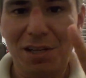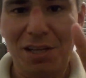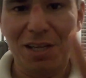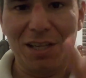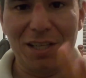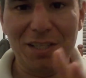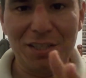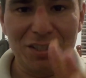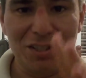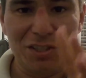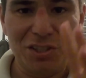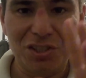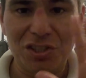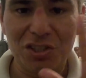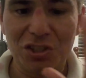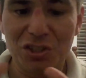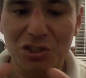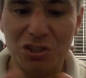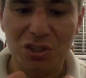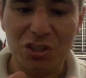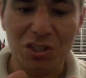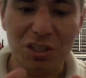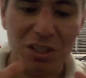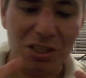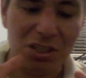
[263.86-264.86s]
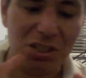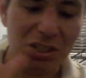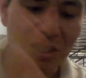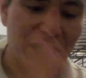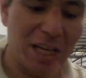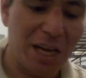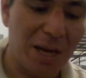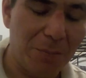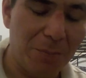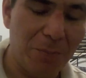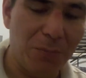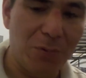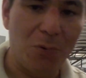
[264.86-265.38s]
It's just an
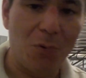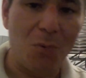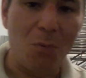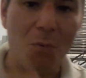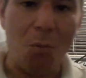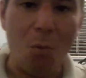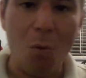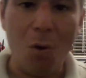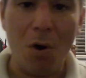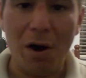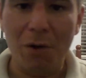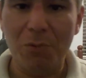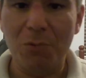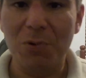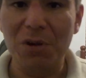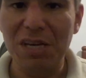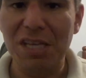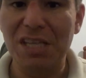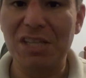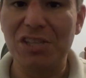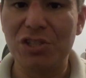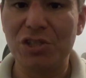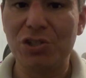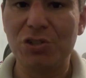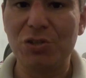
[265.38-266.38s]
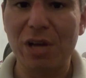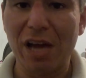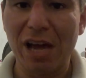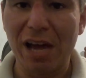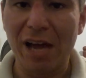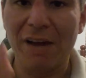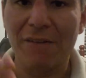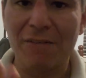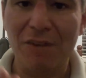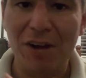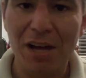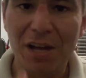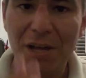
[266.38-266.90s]
example why we need to
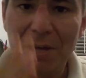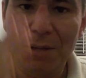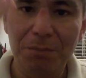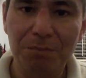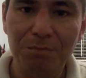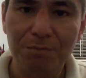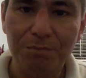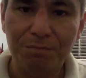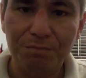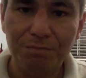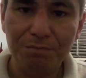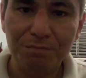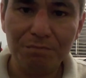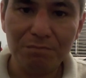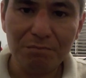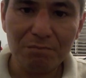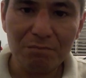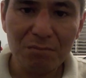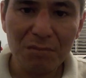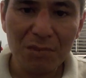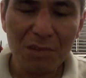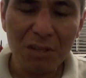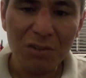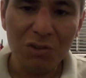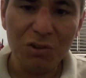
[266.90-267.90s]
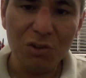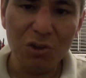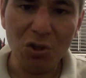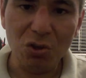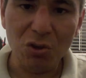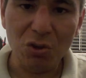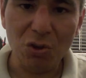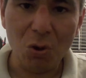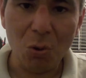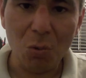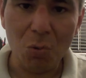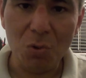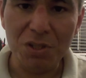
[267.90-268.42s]
have
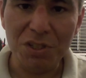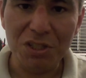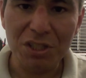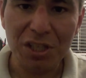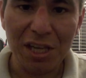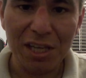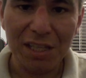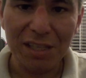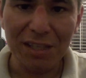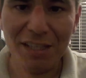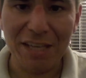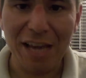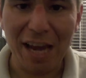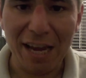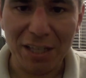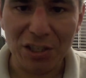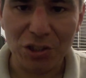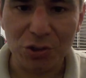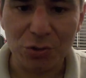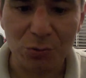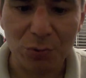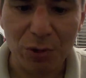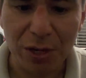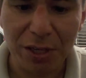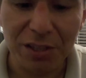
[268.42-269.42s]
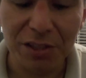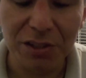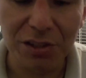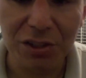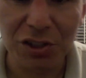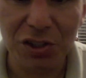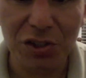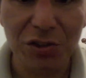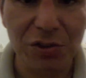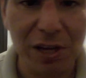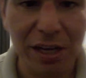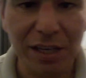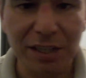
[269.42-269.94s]
the lowest tax rate in
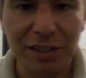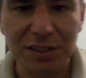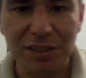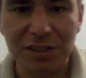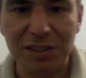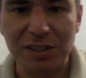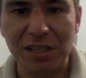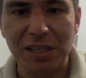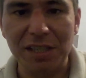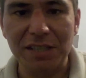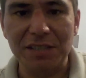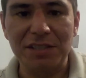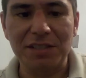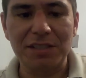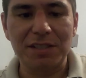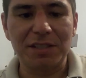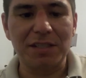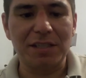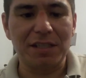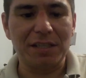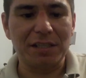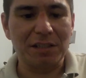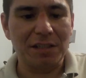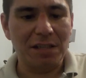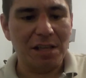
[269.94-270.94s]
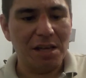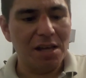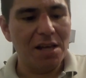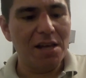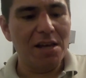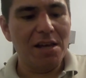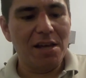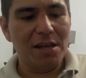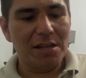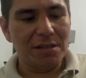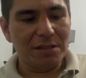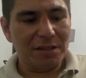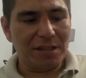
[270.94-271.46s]
the United States than
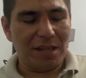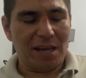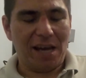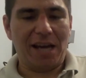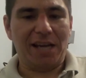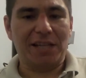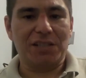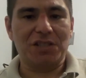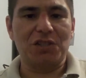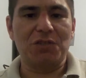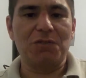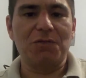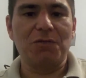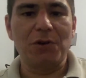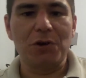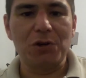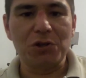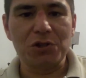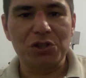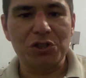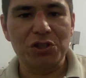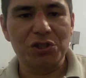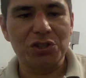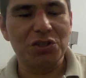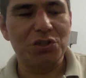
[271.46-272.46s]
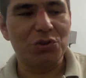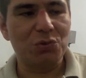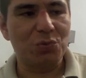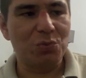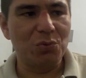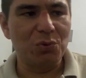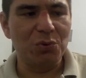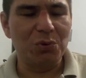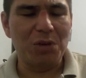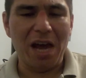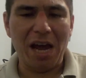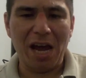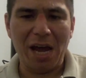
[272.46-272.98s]
tax inversions
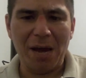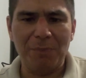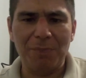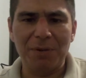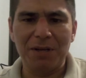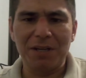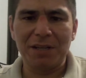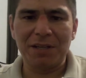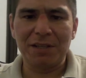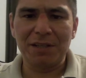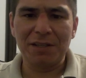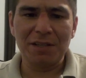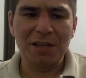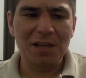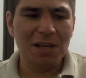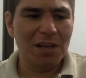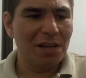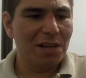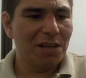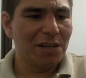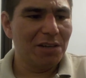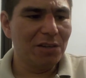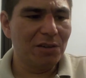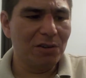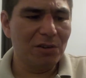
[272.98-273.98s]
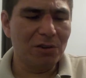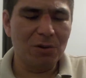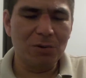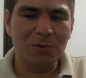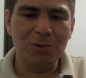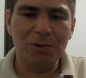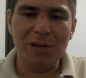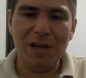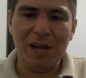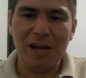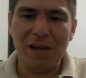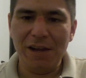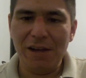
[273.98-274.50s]
would happening, you
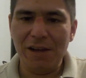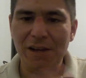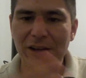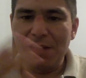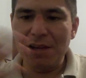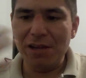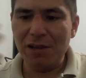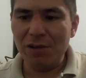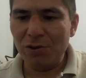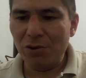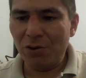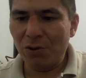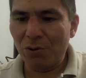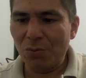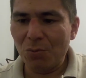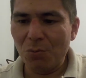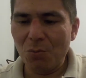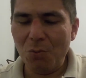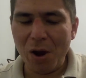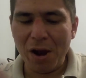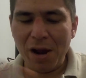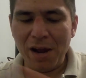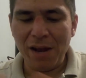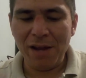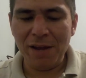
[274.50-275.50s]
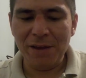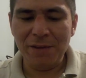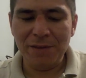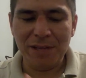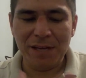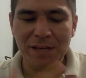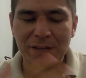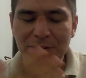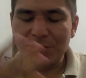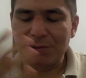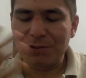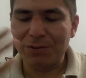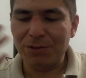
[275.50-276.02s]
know, either way
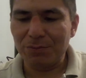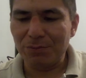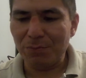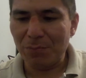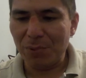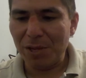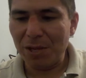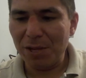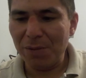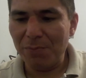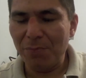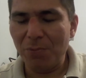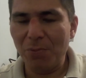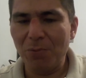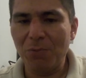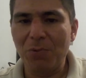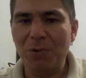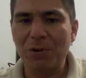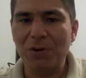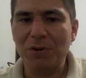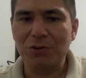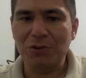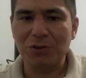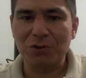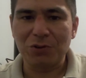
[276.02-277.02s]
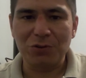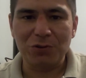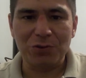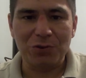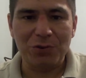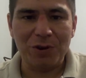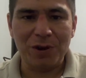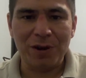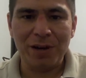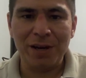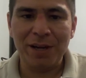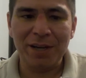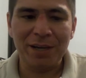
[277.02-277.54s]
that people wanted to
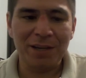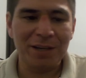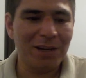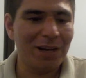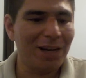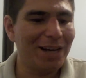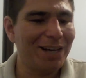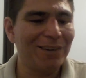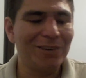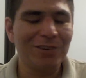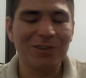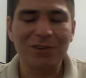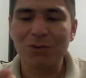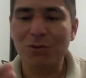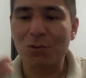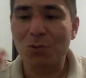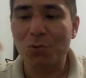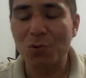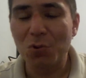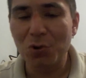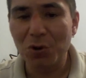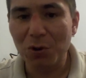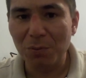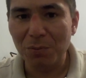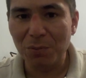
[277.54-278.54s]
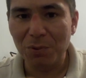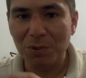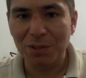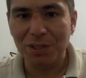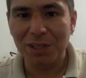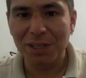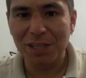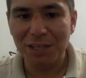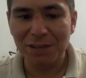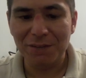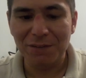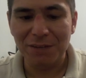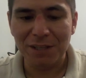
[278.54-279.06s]
try, I don't know who to
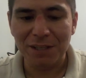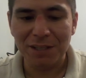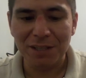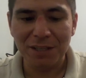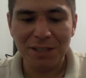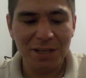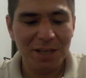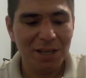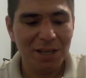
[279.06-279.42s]
believe in.